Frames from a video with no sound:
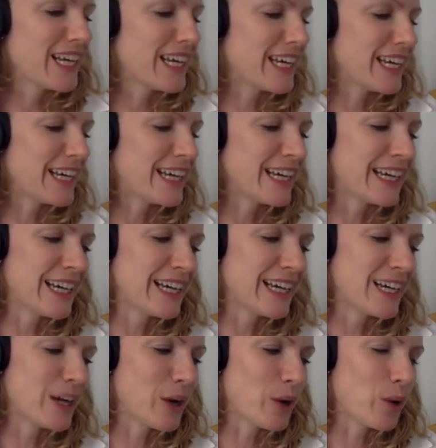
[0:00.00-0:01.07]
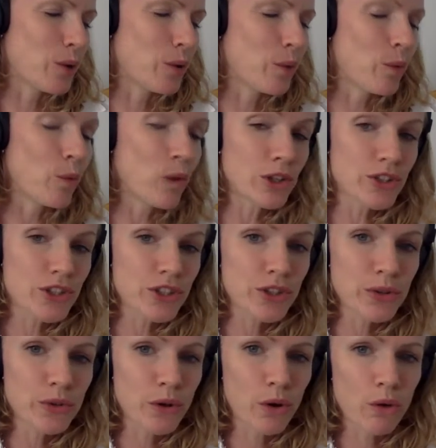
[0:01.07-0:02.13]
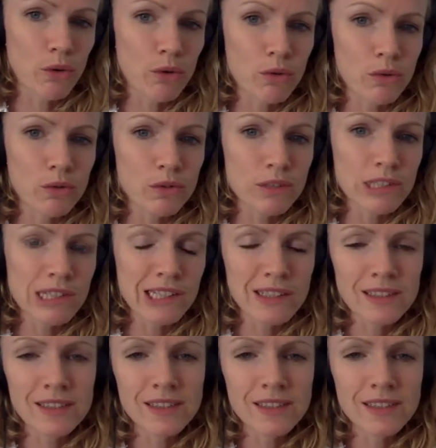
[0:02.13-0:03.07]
Uh, what do you call?